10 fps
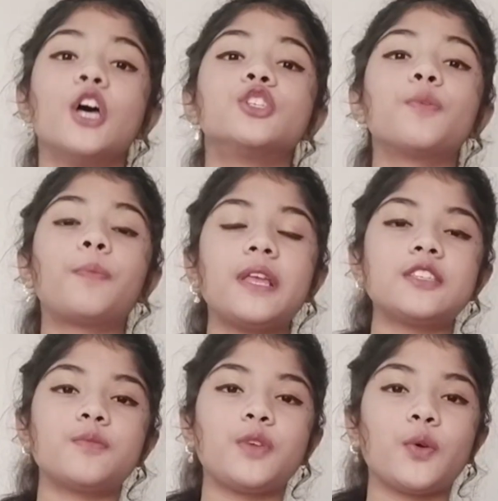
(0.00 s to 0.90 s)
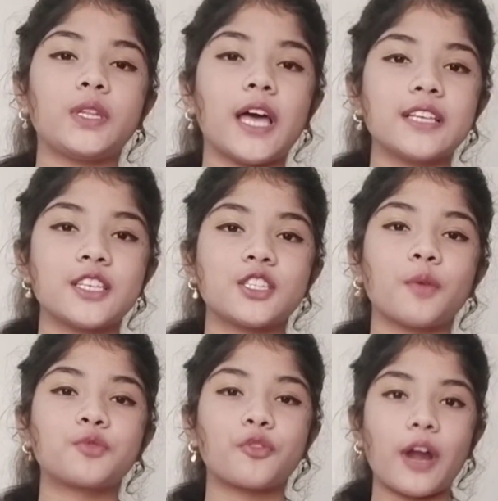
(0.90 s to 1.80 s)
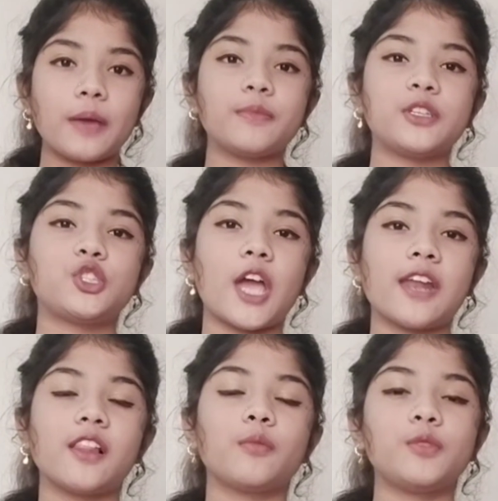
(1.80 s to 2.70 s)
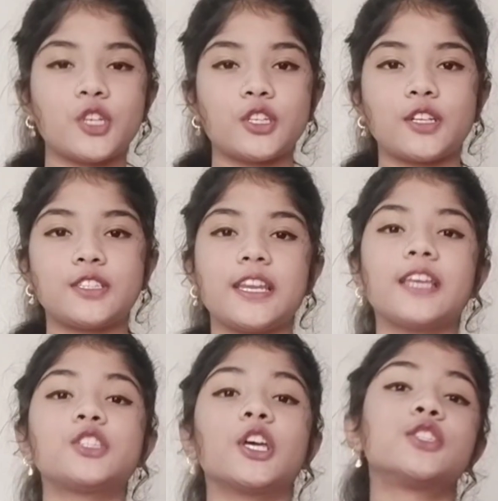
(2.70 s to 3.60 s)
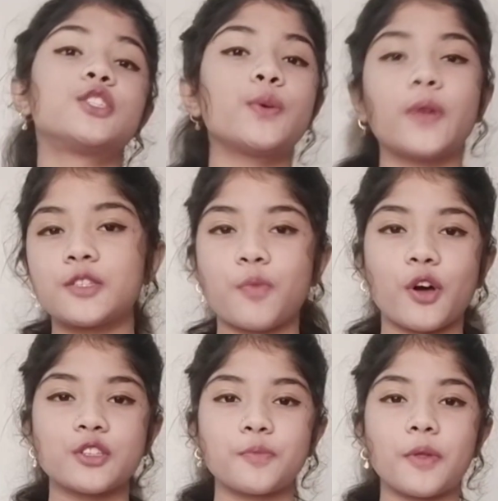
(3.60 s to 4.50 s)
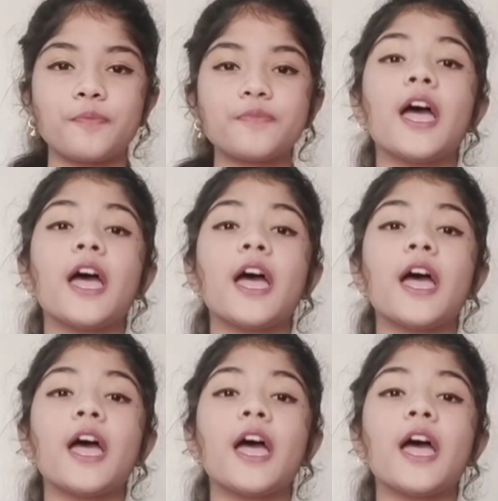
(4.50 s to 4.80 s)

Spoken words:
So please be with us and subscribe my channel Vijay.net as soon as possible.